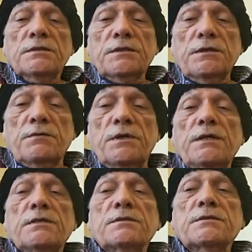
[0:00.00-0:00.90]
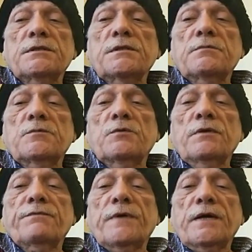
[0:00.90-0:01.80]
The world is
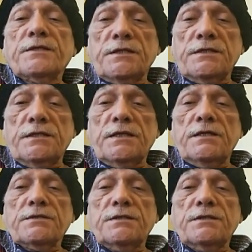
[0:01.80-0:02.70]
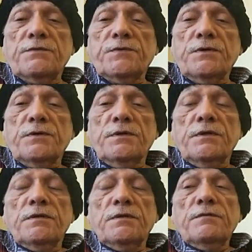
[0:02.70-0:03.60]
moving faster than us. Therefore,
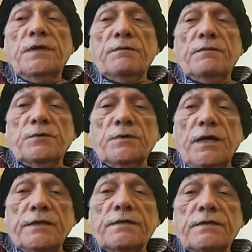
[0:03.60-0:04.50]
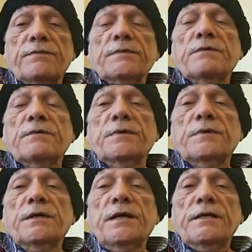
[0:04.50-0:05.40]
we have to catch up with the
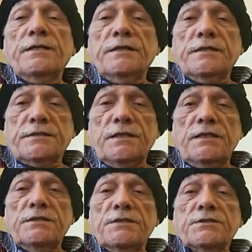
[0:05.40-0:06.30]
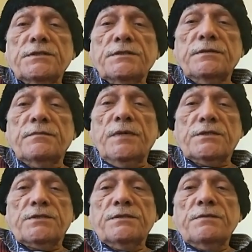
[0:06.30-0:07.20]
world, and industrialization is a
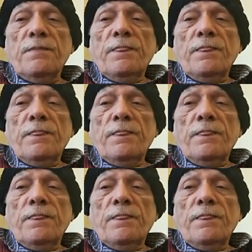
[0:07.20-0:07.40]
must.